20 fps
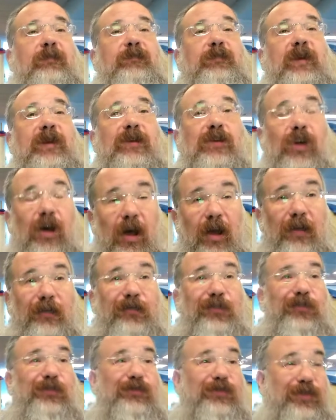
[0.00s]

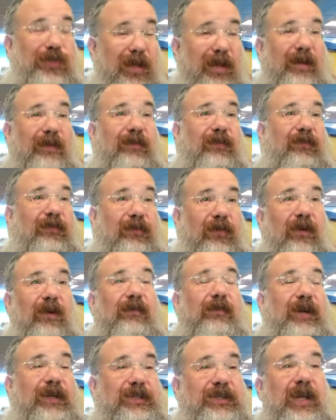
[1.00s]
Because you didn't
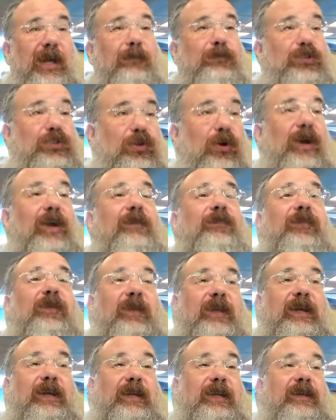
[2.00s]
serve Hashem
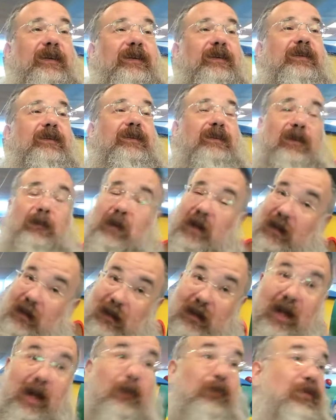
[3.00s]
joyfully, you're making
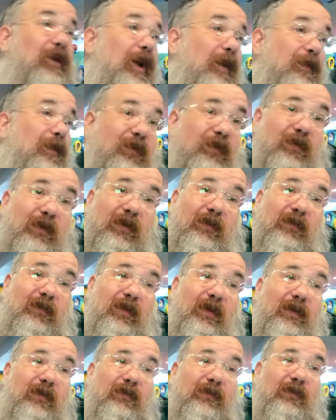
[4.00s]
a lot of problems for
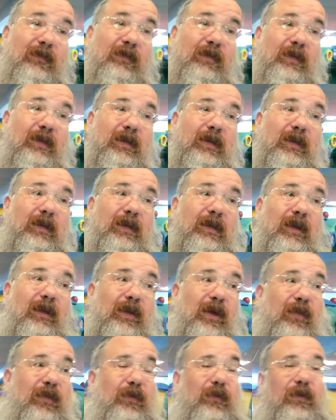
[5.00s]
yourself.
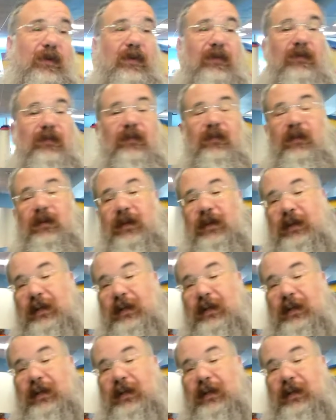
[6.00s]
In other words,